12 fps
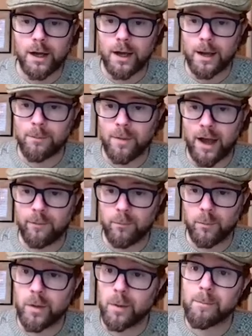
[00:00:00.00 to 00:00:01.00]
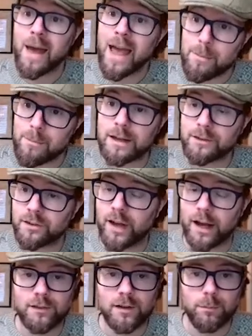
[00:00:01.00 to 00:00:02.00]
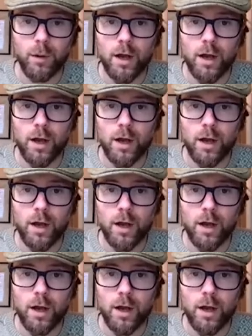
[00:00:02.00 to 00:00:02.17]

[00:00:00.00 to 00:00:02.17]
um, and that may be detected